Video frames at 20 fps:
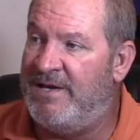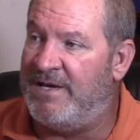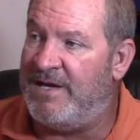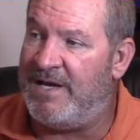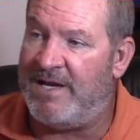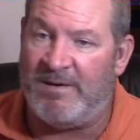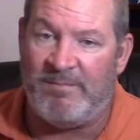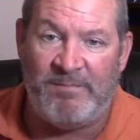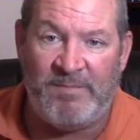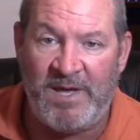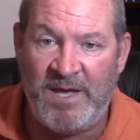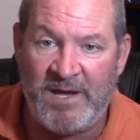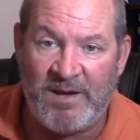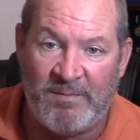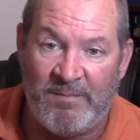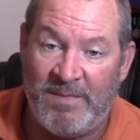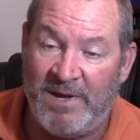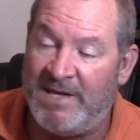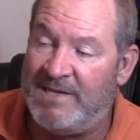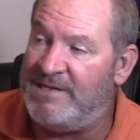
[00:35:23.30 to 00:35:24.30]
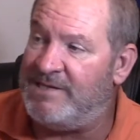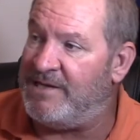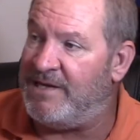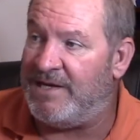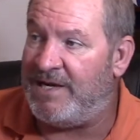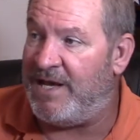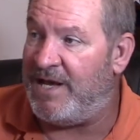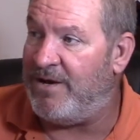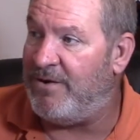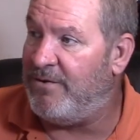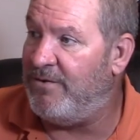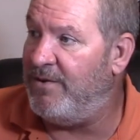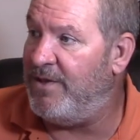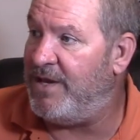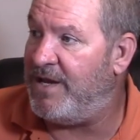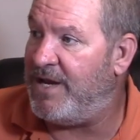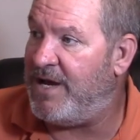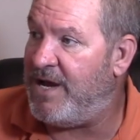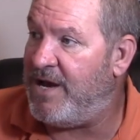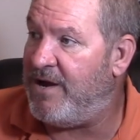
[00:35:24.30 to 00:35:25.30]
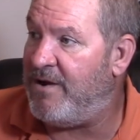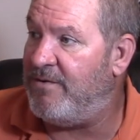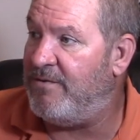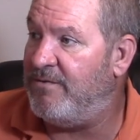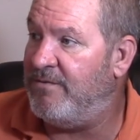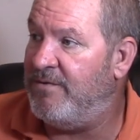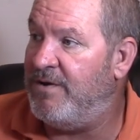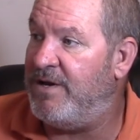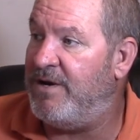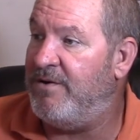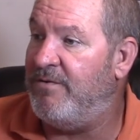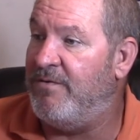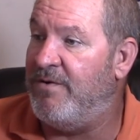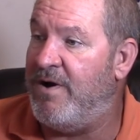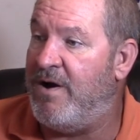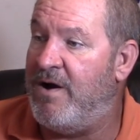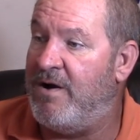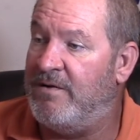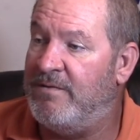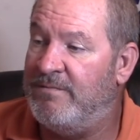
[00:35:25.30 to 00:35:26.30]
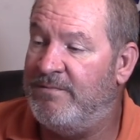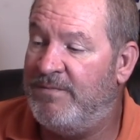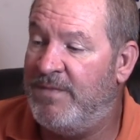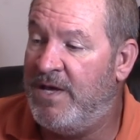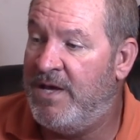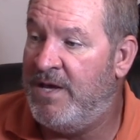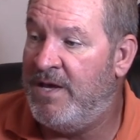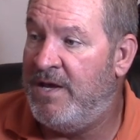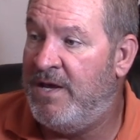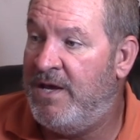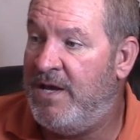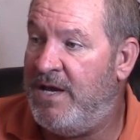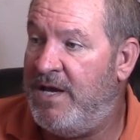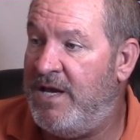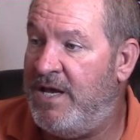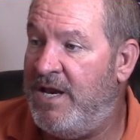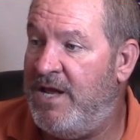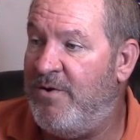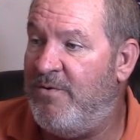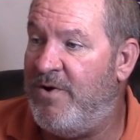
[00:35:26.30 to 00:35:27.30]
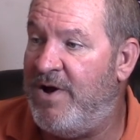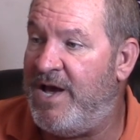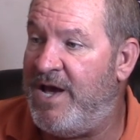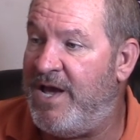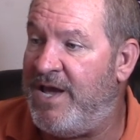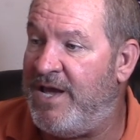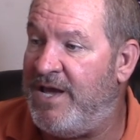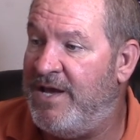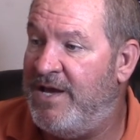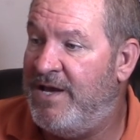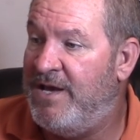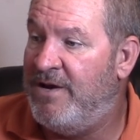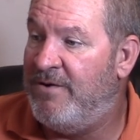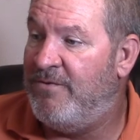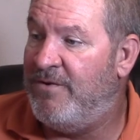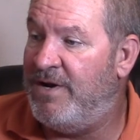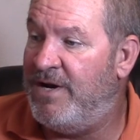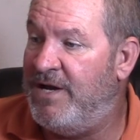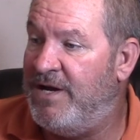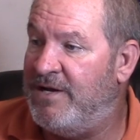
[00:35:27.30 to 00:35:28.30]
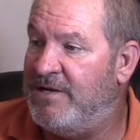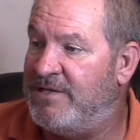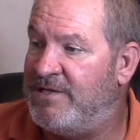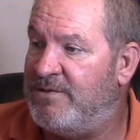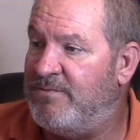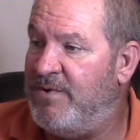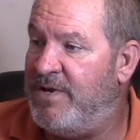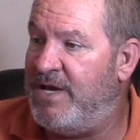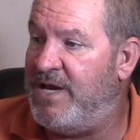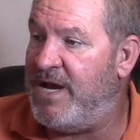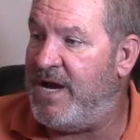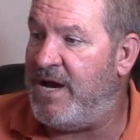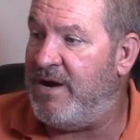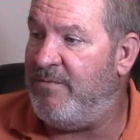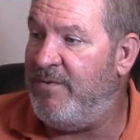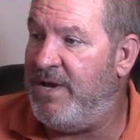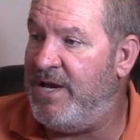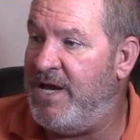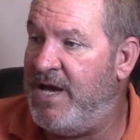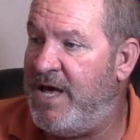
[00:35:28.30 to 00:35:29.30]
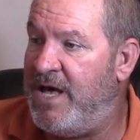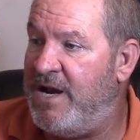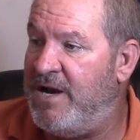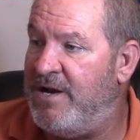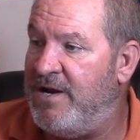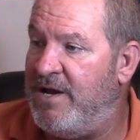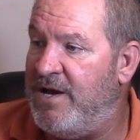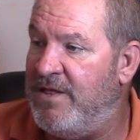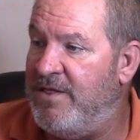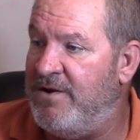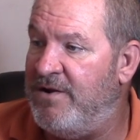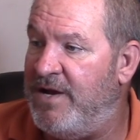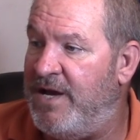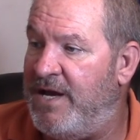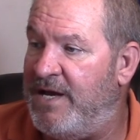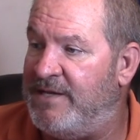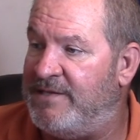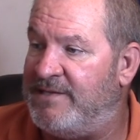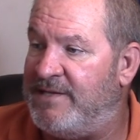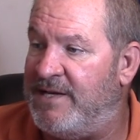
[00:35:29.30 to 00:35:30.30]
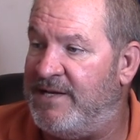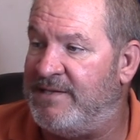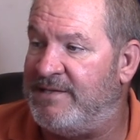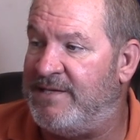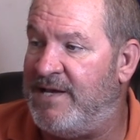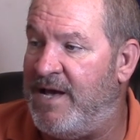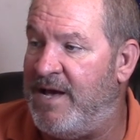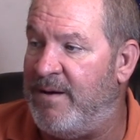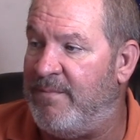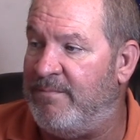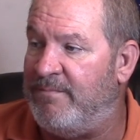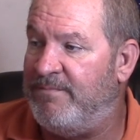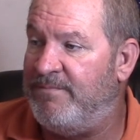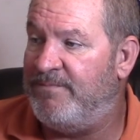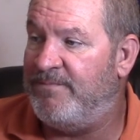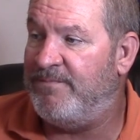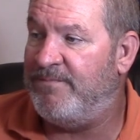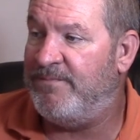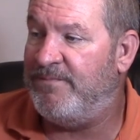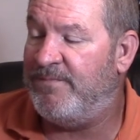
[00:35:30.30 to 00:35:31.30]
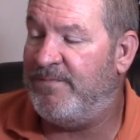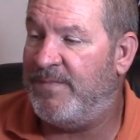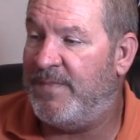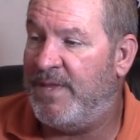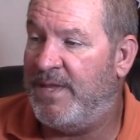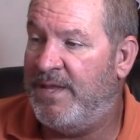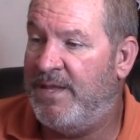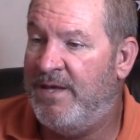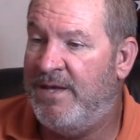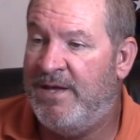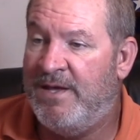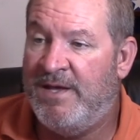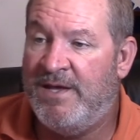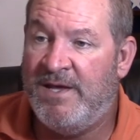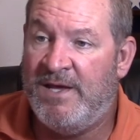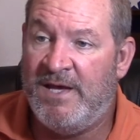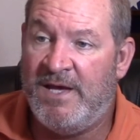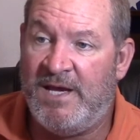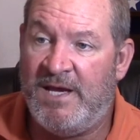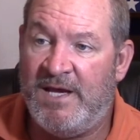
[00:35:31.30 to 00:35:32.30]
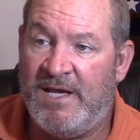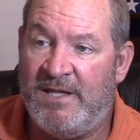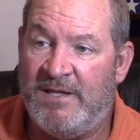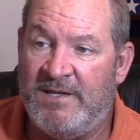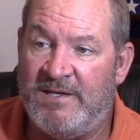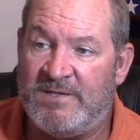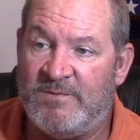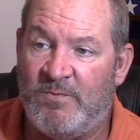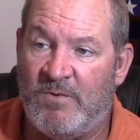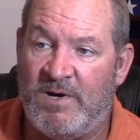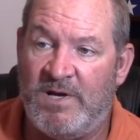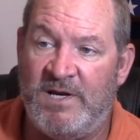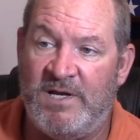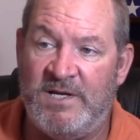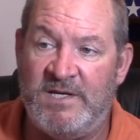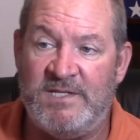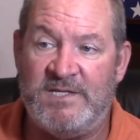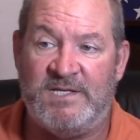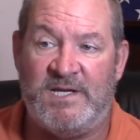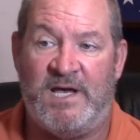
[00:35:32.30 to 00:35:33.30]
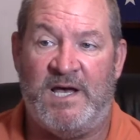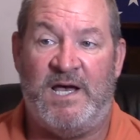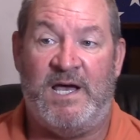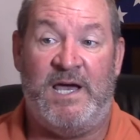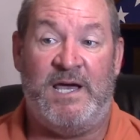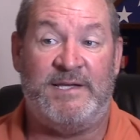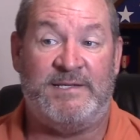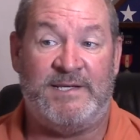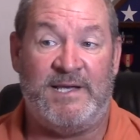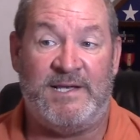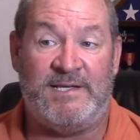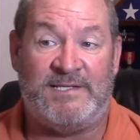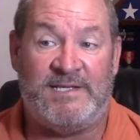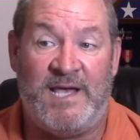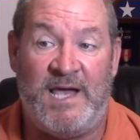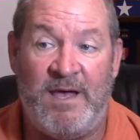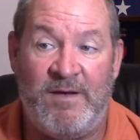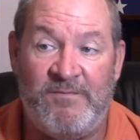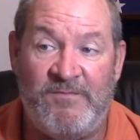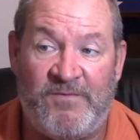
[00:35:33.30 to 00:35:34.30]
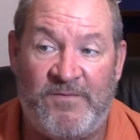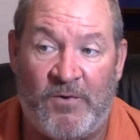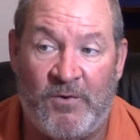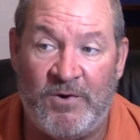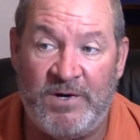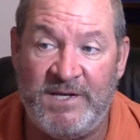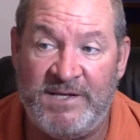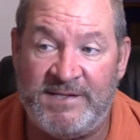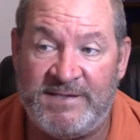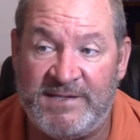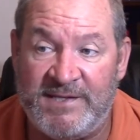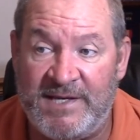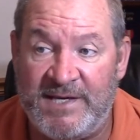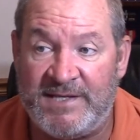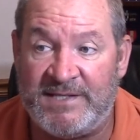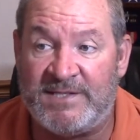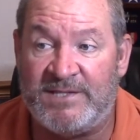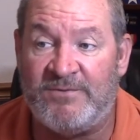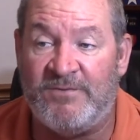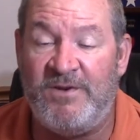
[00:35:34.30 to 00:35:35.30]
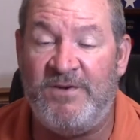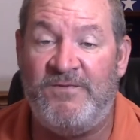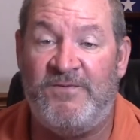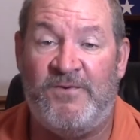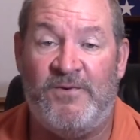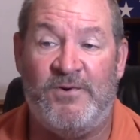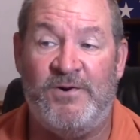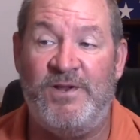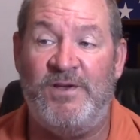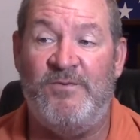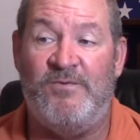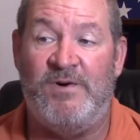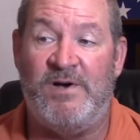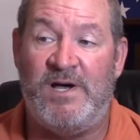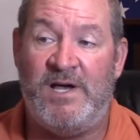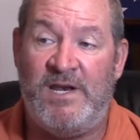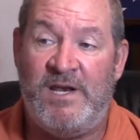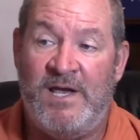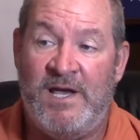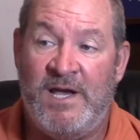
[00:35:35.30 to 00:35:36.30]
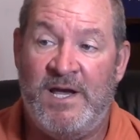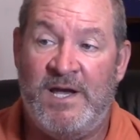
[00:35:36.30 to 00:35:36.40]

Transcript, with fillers: Got to make amends on that. Holy cow, read it wrong. Anyway, what else do we got? We got another S S M. And this one is uh, S S M four six three four one,